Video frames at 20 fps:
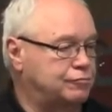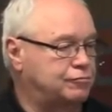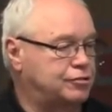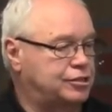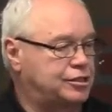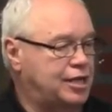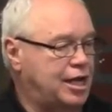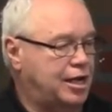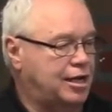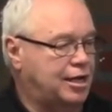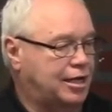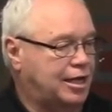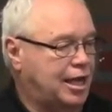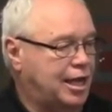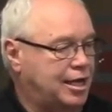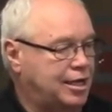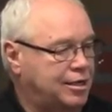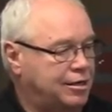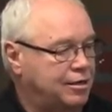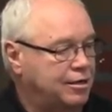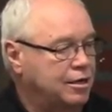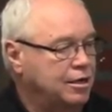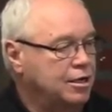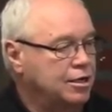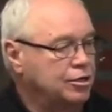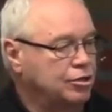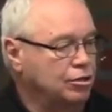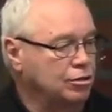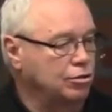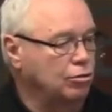was dedicated
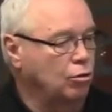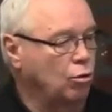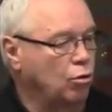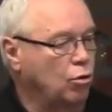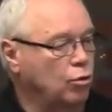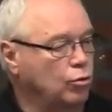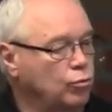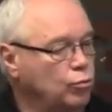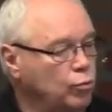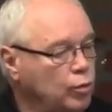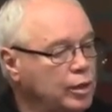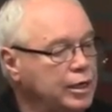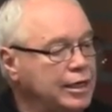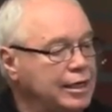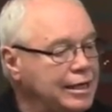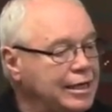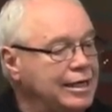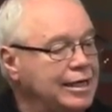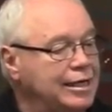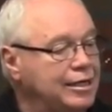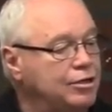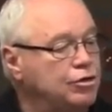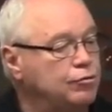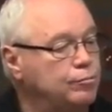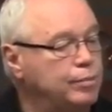to the Lord, we need to